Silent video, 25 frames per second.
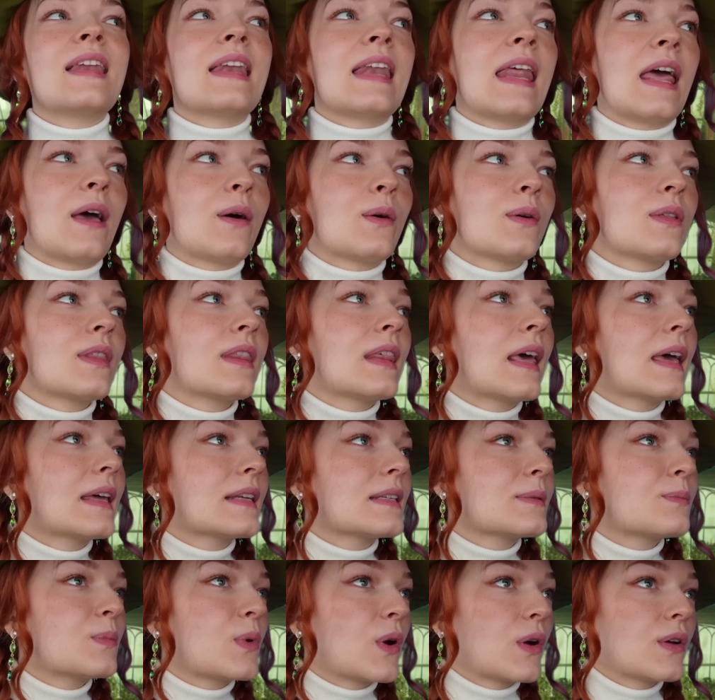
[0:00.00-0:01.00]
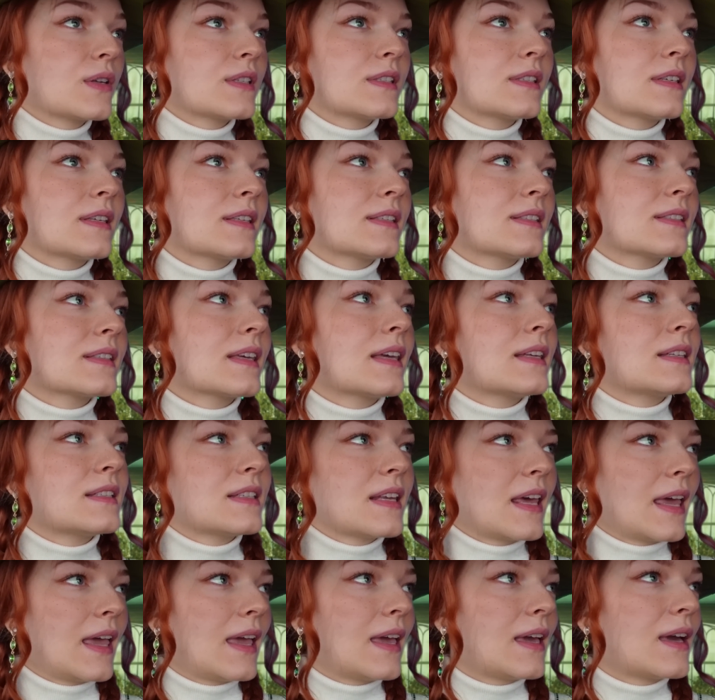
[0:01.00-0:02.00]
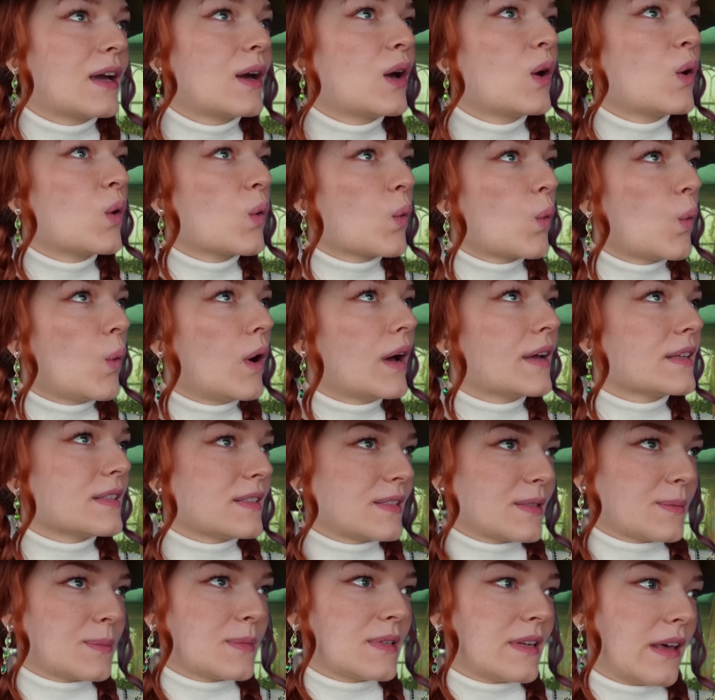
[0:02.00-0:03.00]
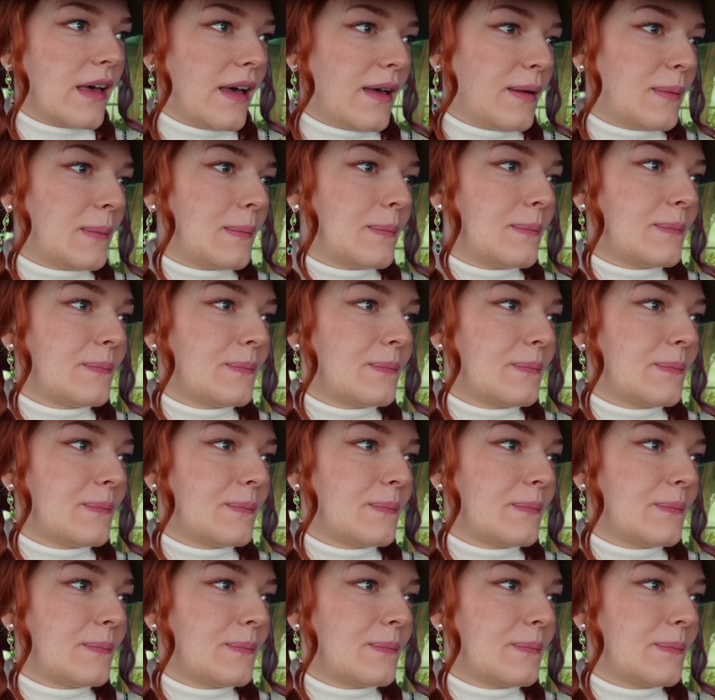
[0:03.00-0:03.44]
Now, that process can take quite some time.